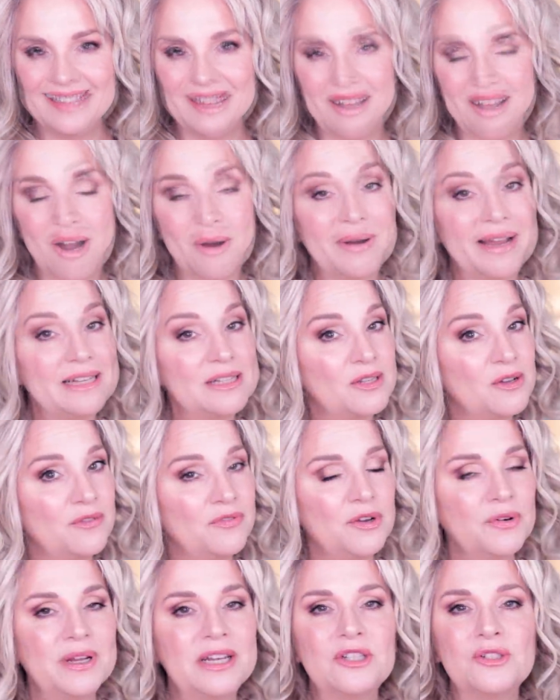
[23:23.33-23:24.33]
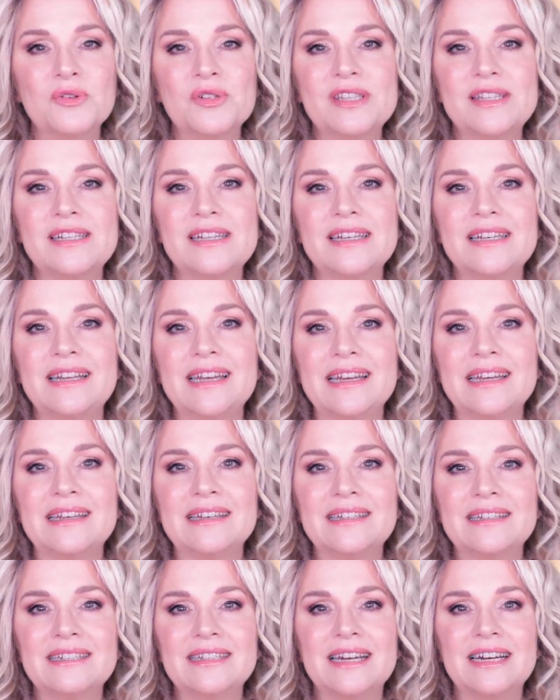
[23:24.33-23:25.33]
All right, so if you're interested
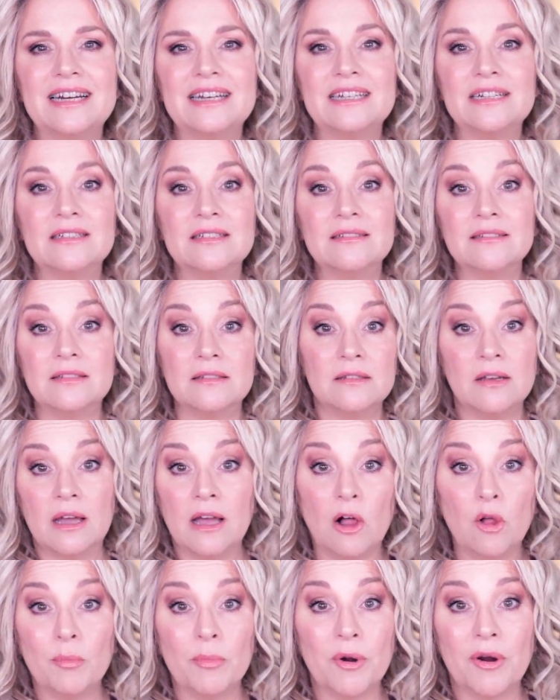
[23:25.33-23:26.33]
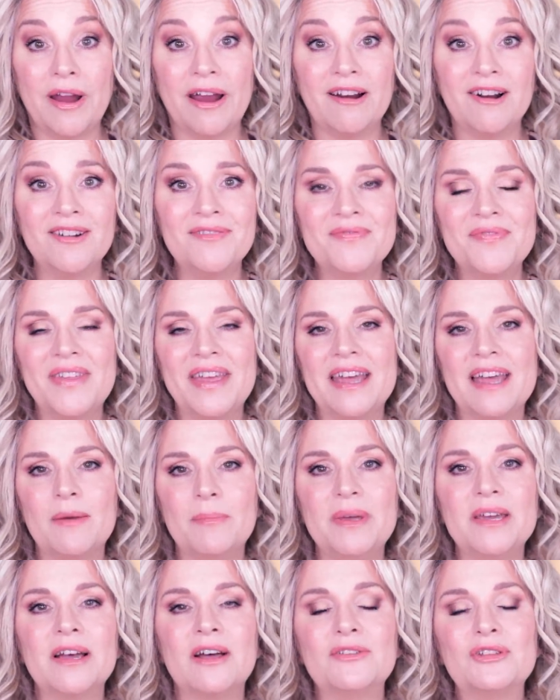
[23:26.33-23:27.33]
in uh, helper hair,
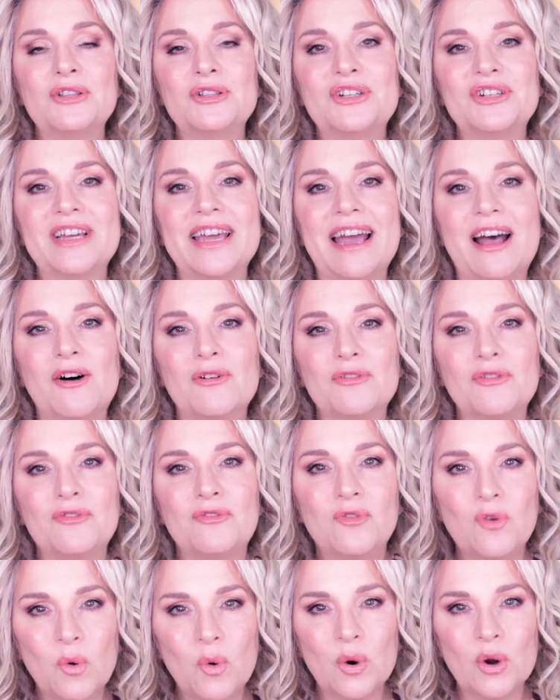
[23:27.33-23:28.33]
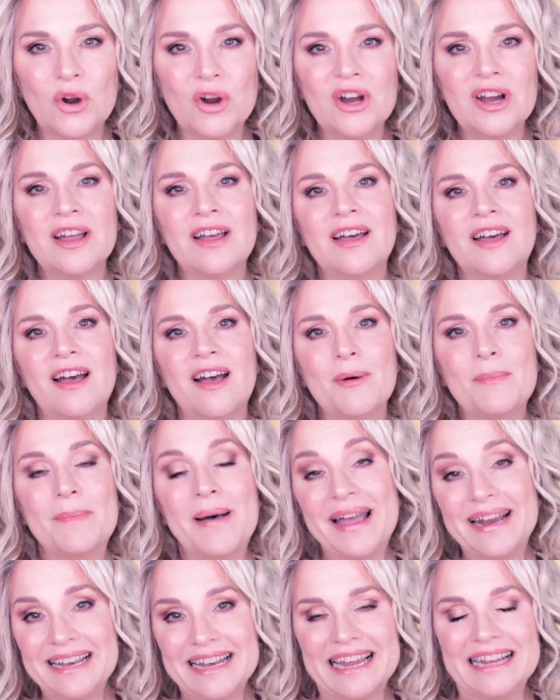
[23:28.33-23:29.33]
be on the lookout for
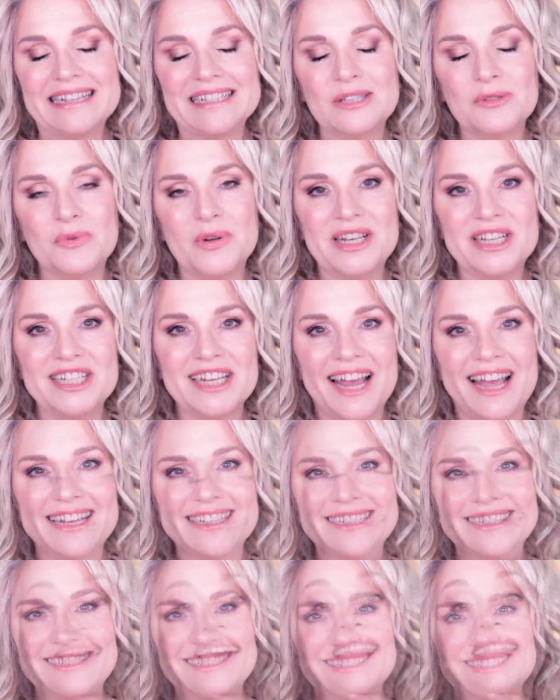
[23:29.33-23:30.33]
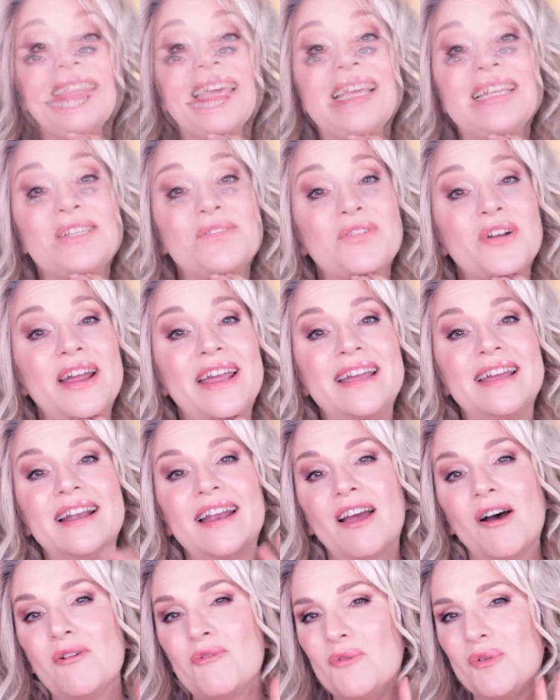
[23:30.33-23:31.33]
my next wig chat. Thanks for hanging
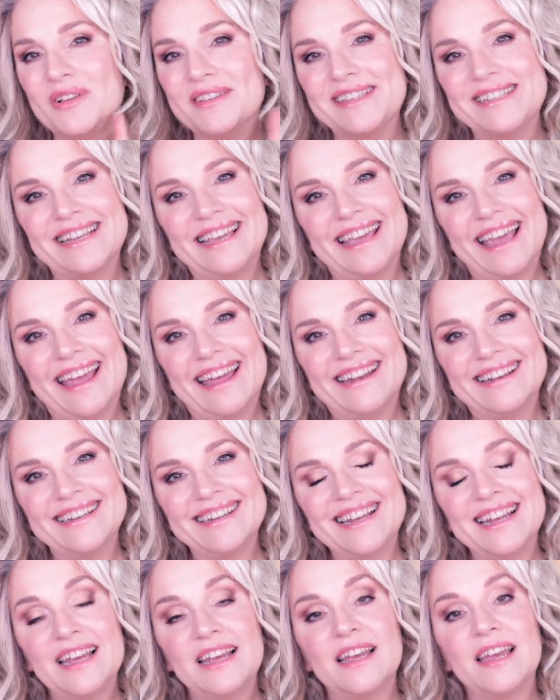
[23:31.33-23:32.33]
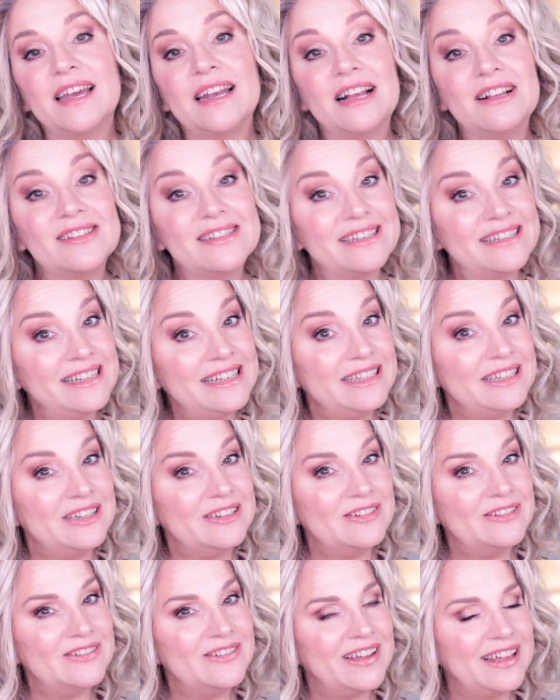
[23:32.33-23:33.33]
out once again, and I'll see
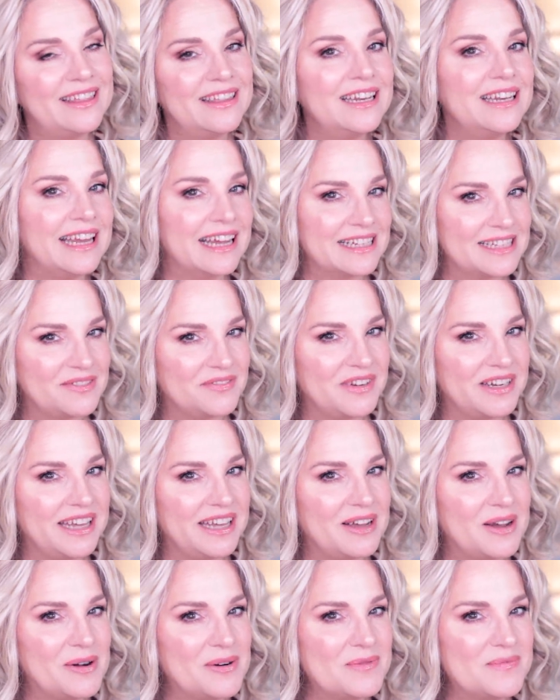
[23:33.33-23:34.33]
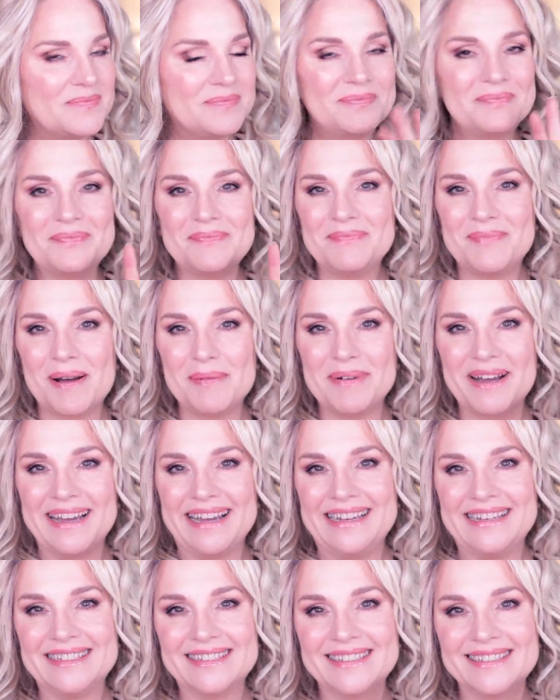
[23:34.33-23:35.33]
you in the next video.
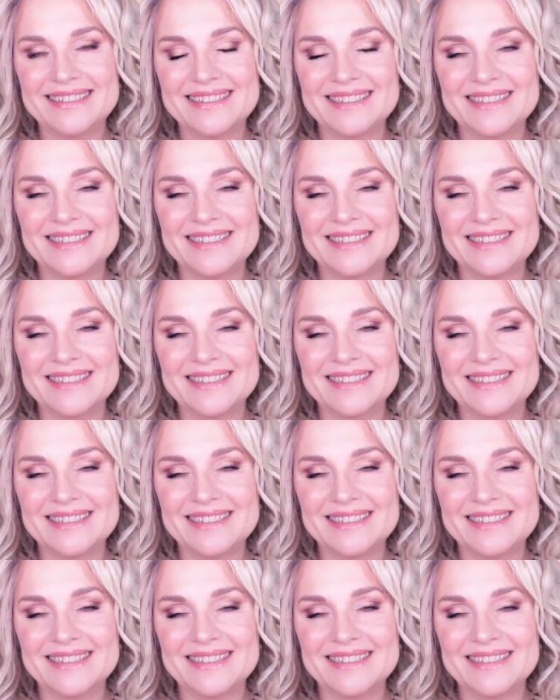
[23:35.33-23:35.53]
Bye-bye.